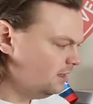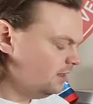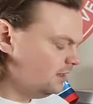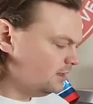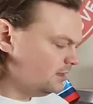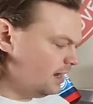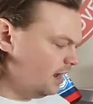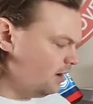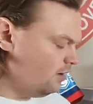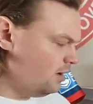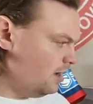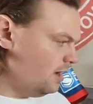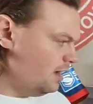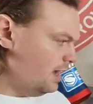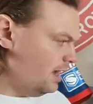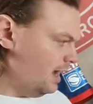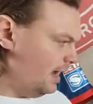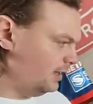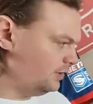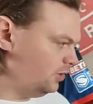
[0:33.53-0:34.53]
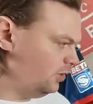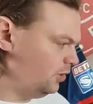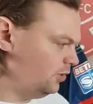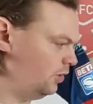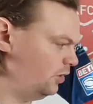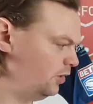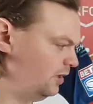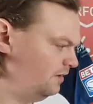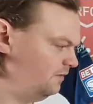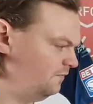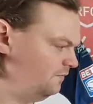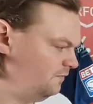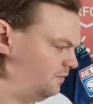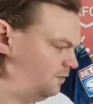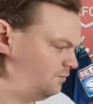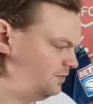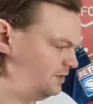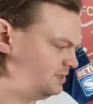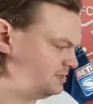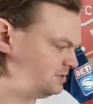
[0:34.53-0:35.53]
Now, I don't know if the
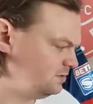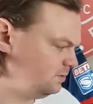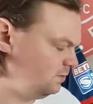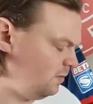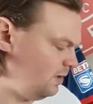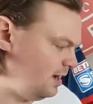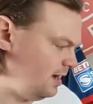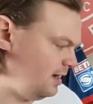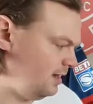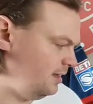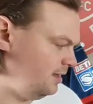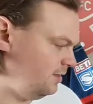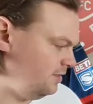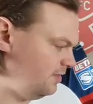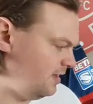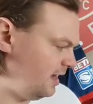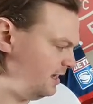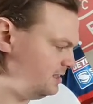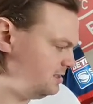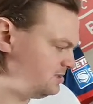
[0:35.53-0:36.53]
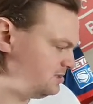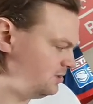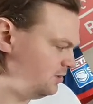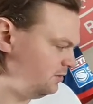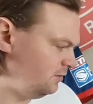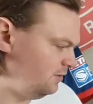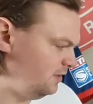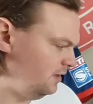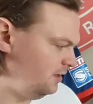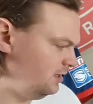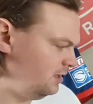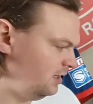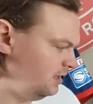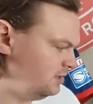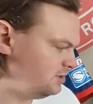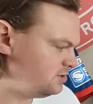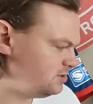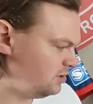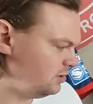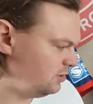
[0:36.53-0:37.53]
reason why that is so thick
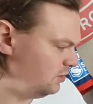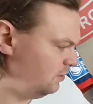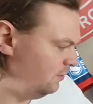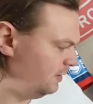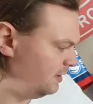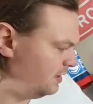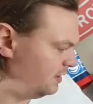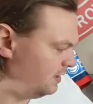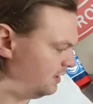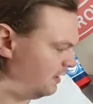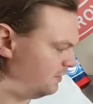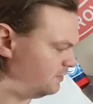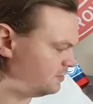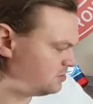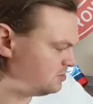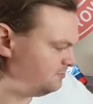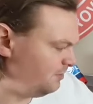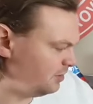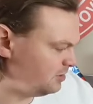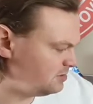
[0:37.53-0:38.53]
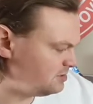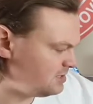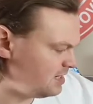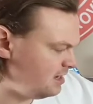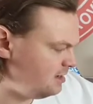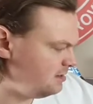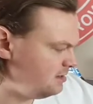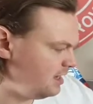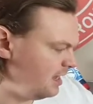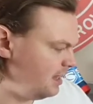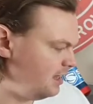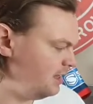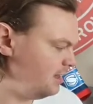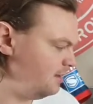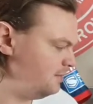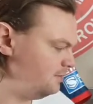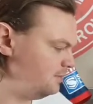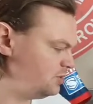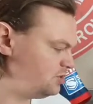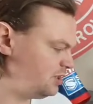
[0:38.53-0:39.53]
is so that we can get the sponsor,
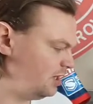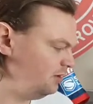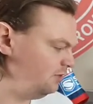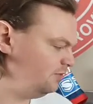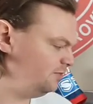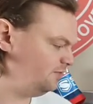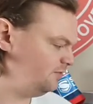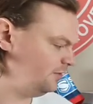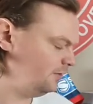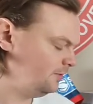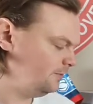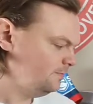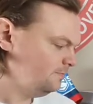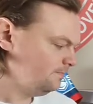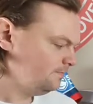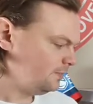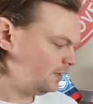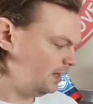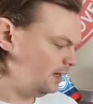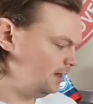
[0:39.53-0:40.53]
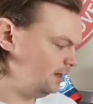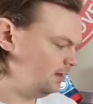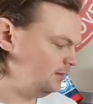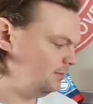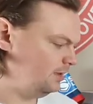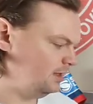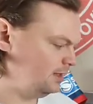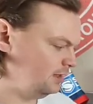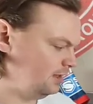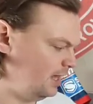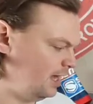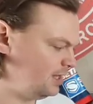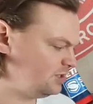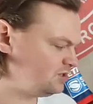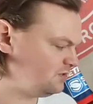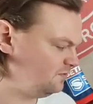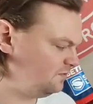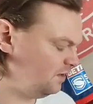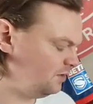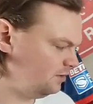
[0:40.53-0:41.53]
Jelf, in a larger
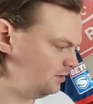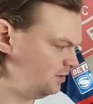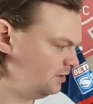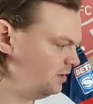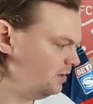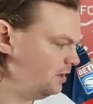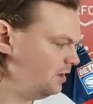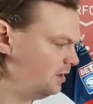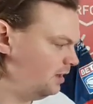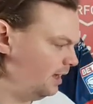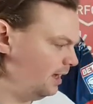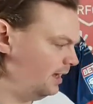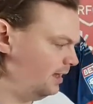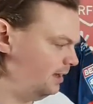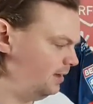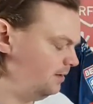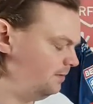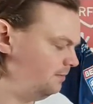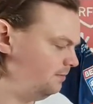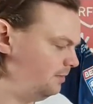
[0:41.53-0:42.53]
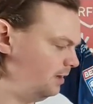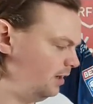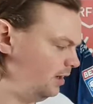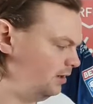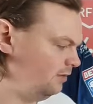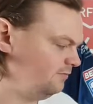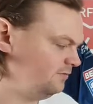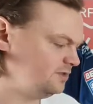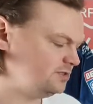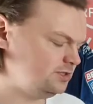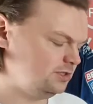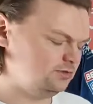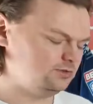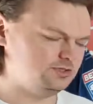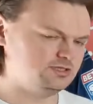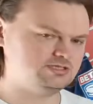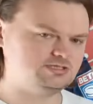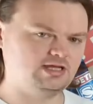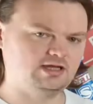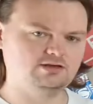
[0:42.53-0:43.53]
font. I obviously
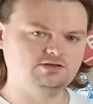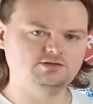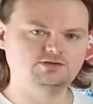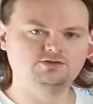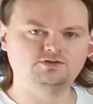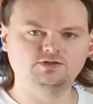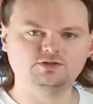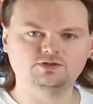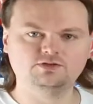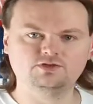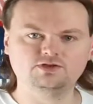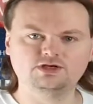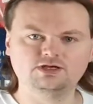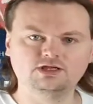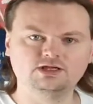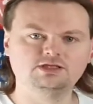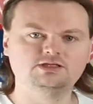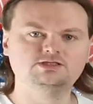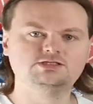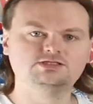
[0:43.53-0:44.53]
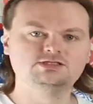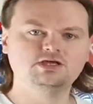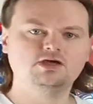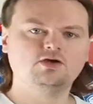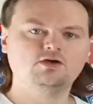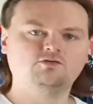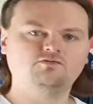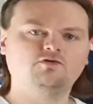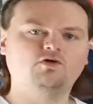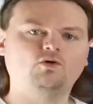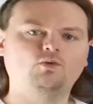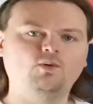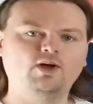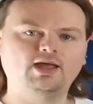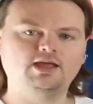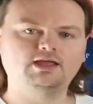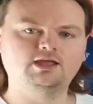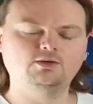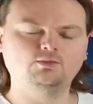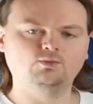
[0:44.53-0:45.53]
understand the needs for
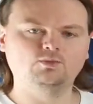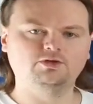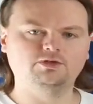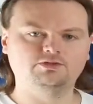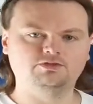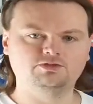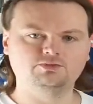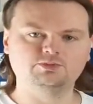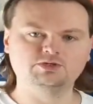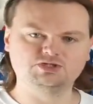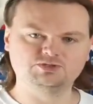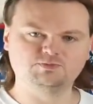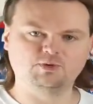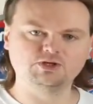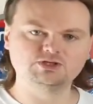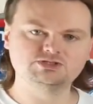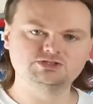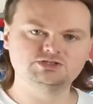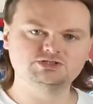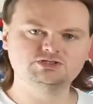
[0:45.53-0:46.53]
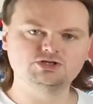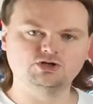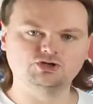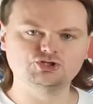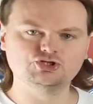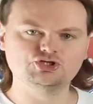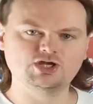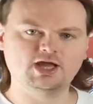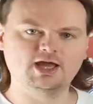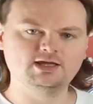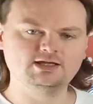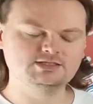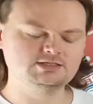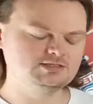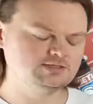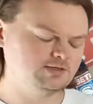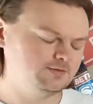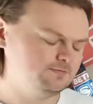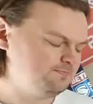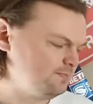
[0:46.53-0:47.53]
working with sponsors on shirts,
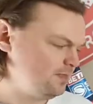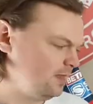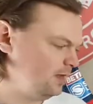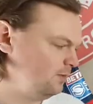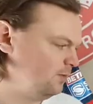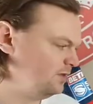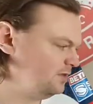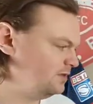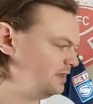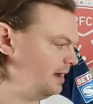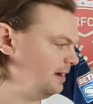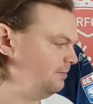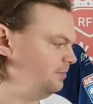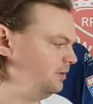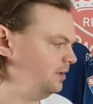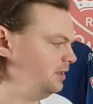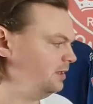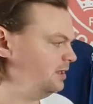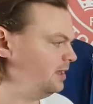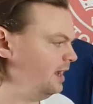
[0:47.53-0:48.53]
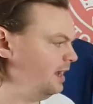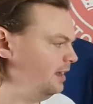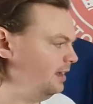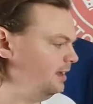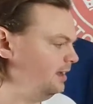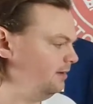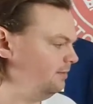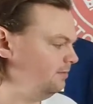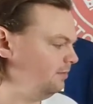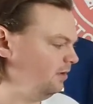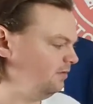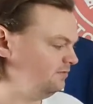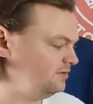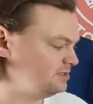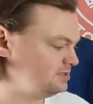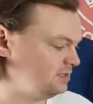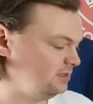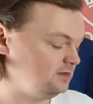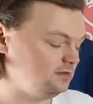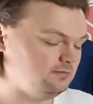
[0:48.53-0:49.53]
whether that be
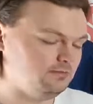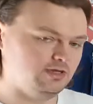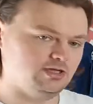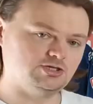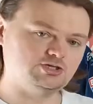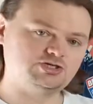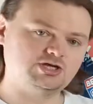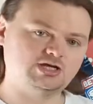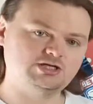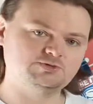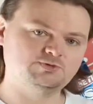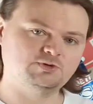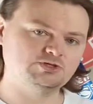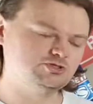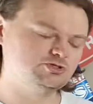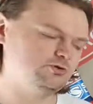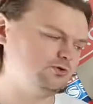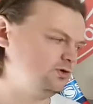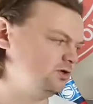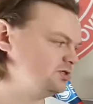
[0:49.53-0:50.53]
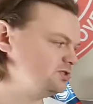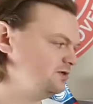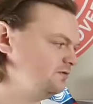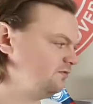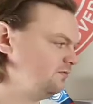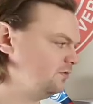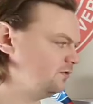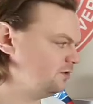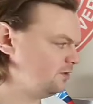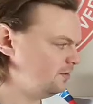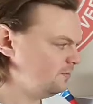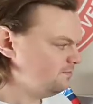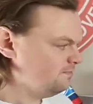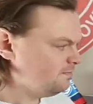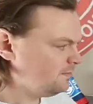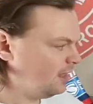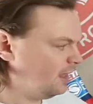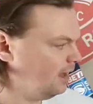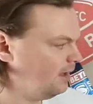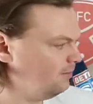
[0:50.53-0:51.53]
obviously the main shirt sponsor across the front,
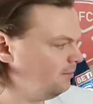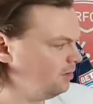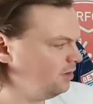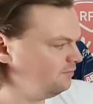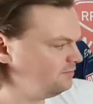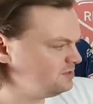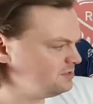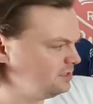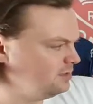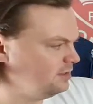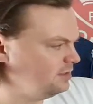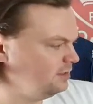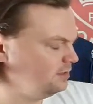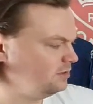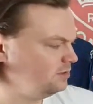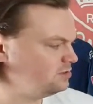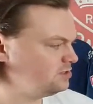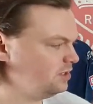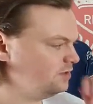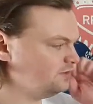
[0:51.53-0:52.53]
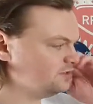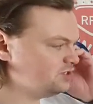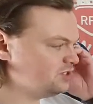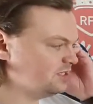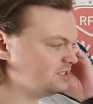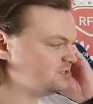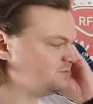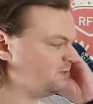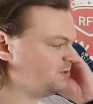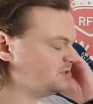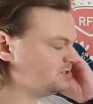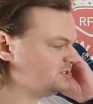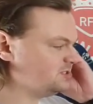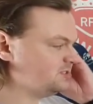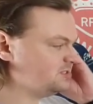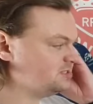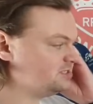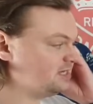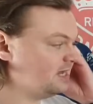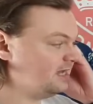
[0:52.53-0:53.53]
and obviously the sort of the chest
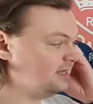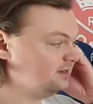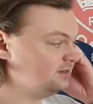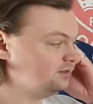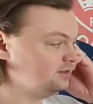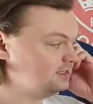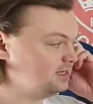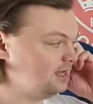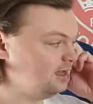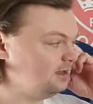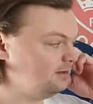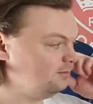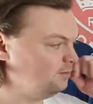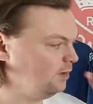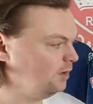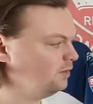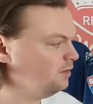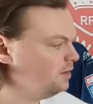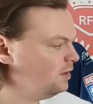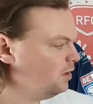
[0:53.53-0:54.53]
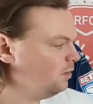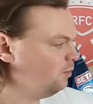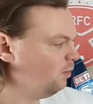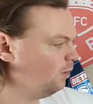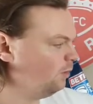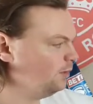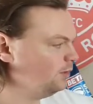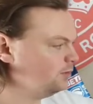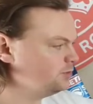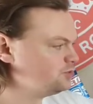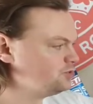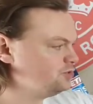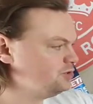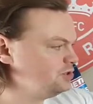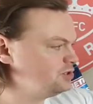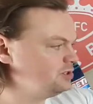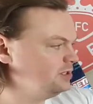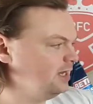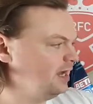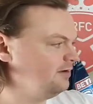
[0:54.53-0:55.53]
sponsors, and what we would
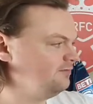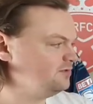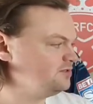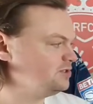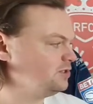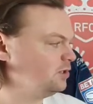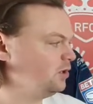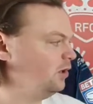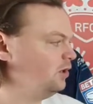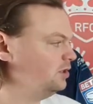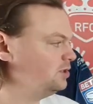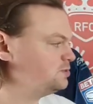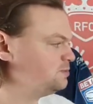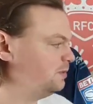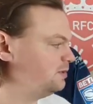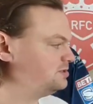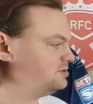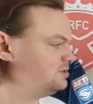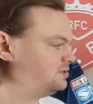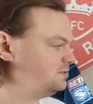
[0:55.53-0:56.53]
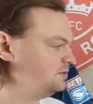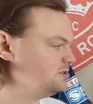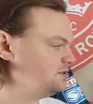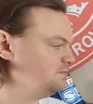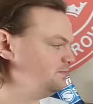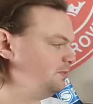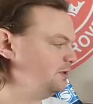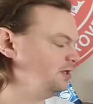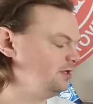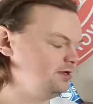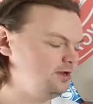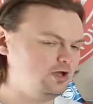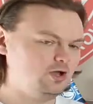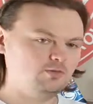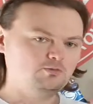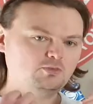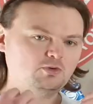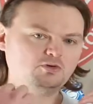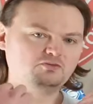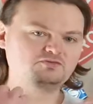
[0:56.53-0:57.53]
traditionally have as the collar sponsors, which have been
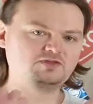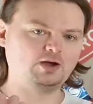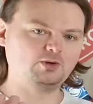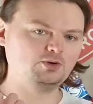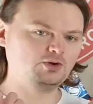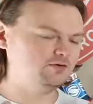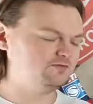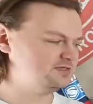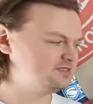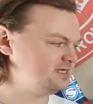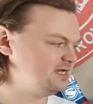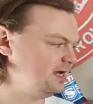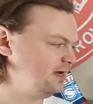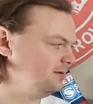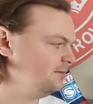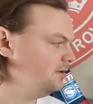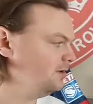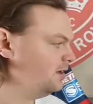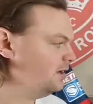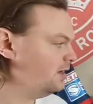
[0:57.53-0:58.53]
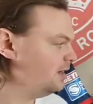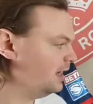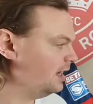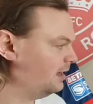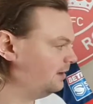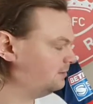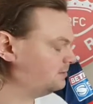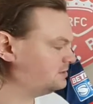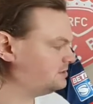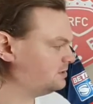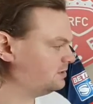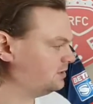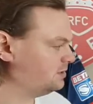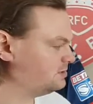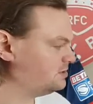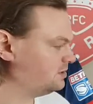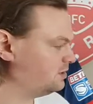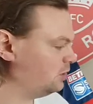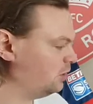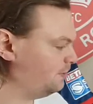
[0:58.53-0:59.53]
moved down over time to
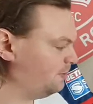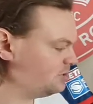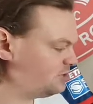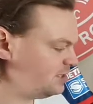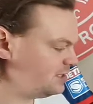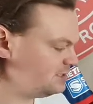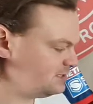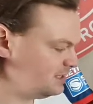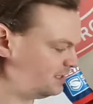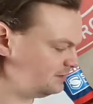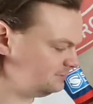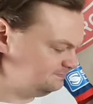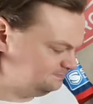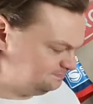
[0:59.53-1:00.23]
the upper chest there.